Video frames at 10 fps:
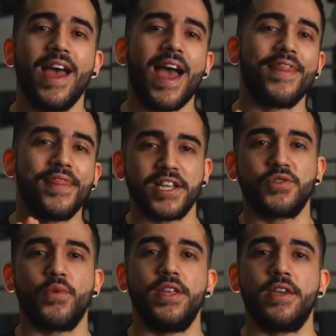and that's
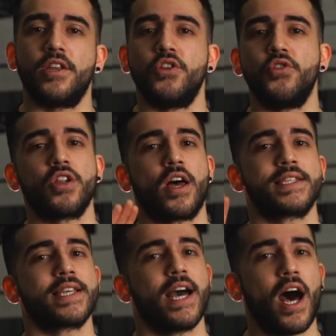when you can
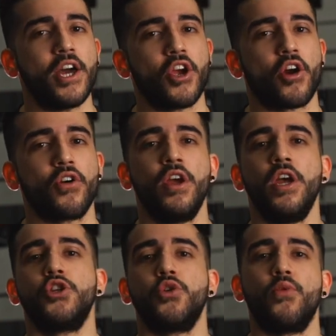utilize cardio
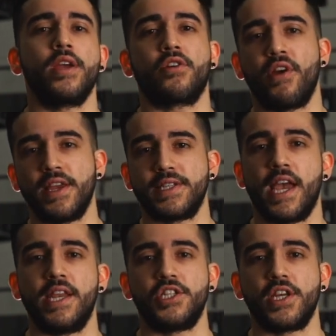to increase
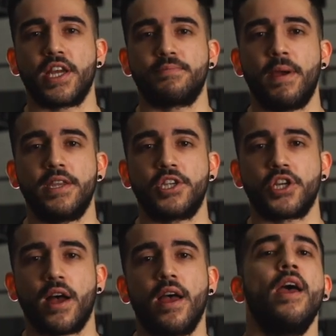energy expenditure